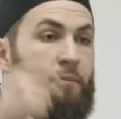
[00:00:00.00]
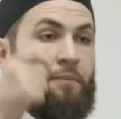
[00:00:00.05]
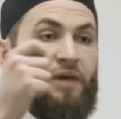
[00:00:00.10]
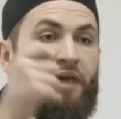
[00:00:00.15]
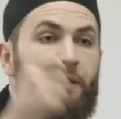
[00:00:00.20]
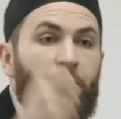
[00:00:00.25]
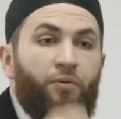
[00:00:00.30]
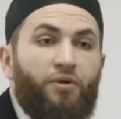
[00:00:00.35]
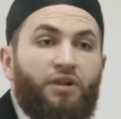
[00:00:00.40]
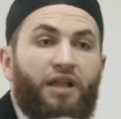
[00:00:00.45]

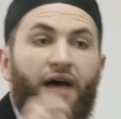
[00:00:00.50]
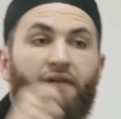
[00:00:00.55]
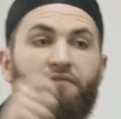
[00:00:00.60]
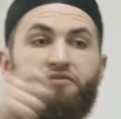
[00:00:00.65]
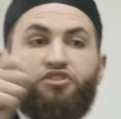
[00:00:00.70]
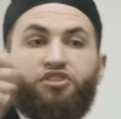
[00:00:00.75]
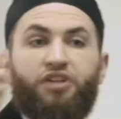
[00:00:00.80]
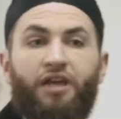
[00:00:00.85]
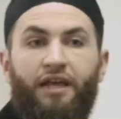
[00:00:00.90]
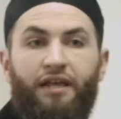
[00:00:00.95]
People
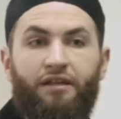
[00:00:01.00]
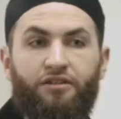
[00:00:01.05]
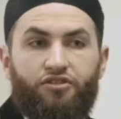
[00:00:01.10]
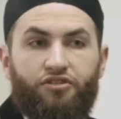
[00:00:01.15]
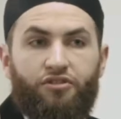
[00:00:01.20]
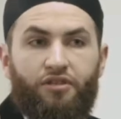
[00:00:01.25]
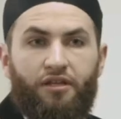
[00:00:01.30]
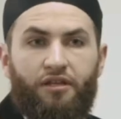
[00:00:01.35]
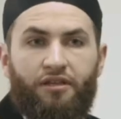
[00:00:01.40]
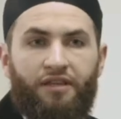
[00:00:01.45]
have
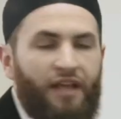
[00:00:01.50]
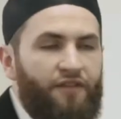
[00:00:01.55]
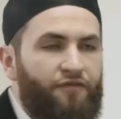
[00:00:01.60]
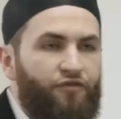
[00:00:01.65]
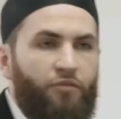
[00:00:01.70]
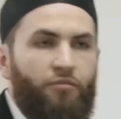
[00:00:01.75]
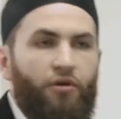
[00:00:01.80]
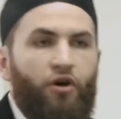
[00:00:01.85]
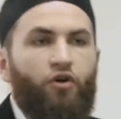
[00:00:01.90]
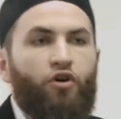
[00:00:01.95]
changed
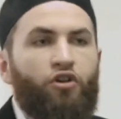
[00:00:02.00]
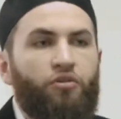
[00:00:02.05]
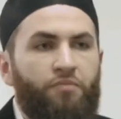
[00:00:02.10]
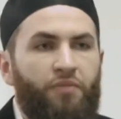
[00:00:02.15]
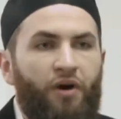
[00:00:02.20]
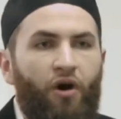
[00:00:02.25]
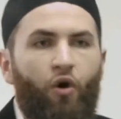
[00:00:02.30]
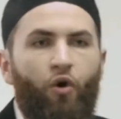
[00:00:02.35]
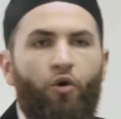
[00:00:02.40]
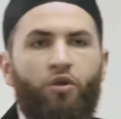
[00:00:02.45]
not from a
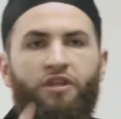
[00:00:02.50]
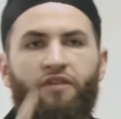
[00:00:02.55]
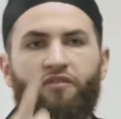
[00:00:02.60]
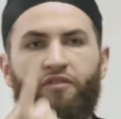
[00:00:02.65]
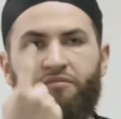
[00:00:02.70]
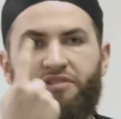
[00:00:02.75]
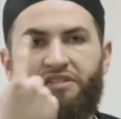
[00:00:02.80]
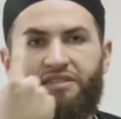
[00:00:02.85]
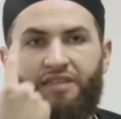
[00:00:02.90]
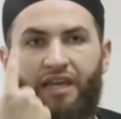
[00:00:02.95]
khutbah, only
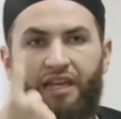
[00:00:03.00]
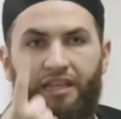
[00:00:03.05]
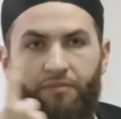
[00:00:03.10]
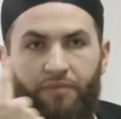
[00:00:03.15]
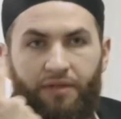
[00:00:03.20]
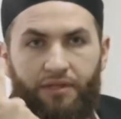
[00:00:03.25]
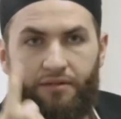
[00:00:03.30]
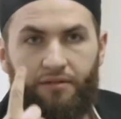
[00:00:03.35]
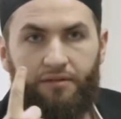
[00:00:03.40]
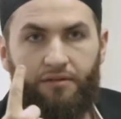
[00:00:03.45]
from a
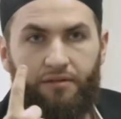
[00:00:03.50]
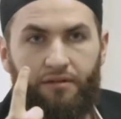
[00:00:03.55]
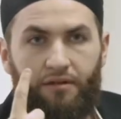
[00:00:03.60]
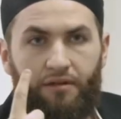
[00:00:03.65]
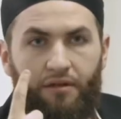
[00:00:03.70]
statement